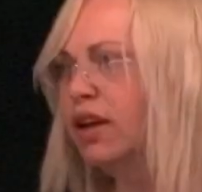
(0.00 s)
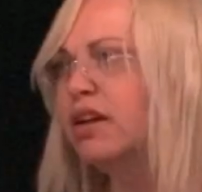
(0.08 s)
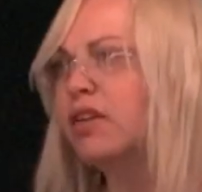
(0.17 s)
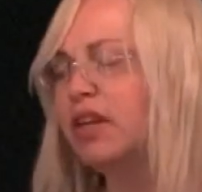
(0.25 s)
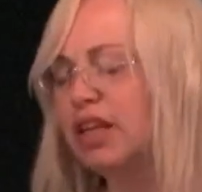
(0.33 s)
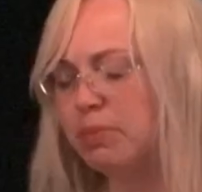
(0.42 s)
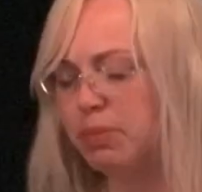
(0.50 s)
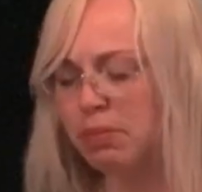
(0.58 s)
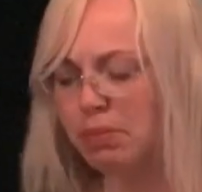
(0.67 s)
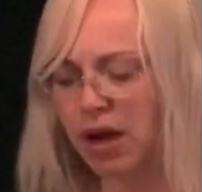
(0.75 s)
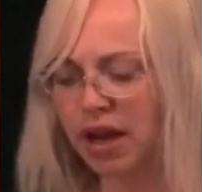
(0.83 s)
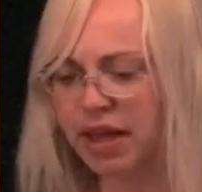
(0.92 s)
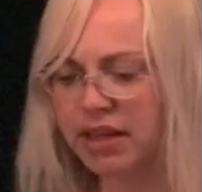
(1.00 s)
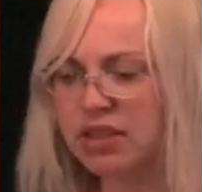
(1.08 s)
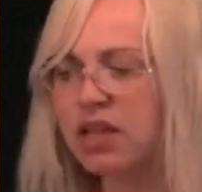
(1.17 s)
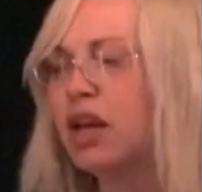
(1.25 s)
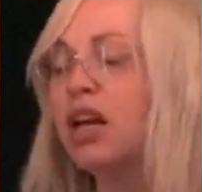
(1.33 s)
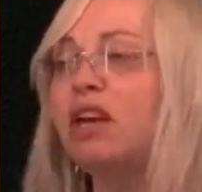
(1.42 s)
Now keep in
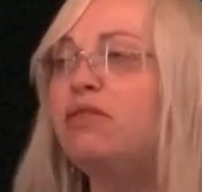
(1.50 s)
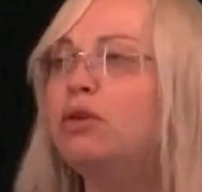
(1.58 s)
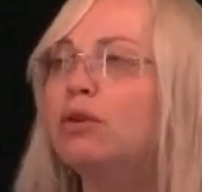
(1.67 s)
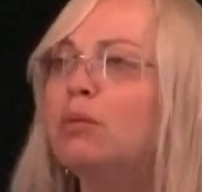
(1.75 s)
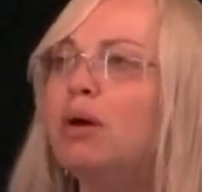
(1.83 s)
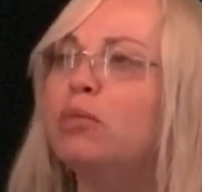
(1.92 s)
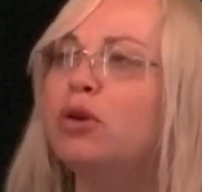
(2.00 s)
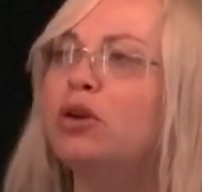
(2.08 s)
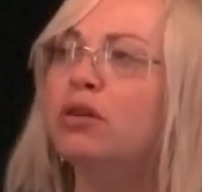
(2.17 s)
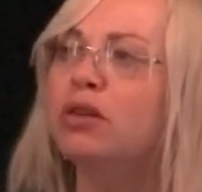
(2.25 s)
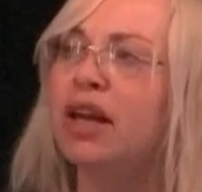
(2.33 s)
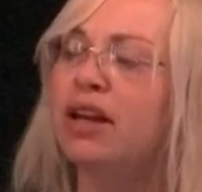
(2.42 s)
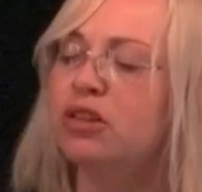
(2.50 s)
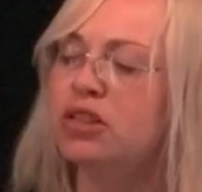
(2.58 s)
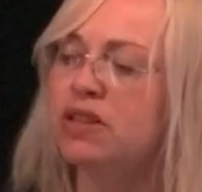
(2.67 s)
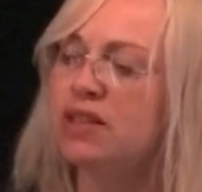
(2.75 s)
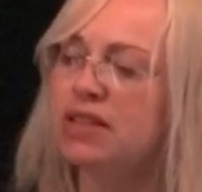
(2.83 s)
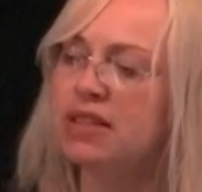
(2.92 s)
mind, if you remember your layers
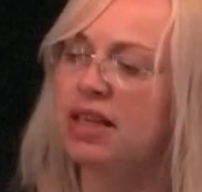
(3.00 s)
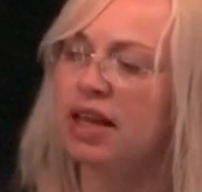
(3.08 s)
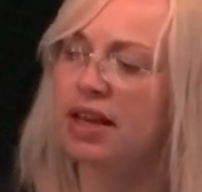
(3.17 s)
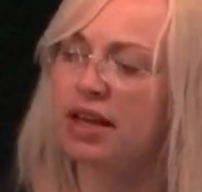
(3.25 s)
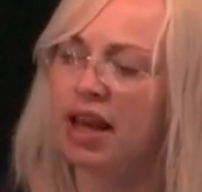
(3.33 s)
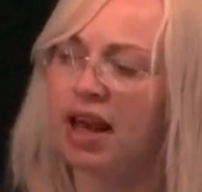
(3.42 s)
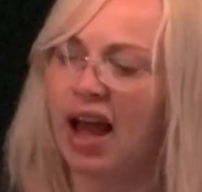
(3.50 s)
of the skin,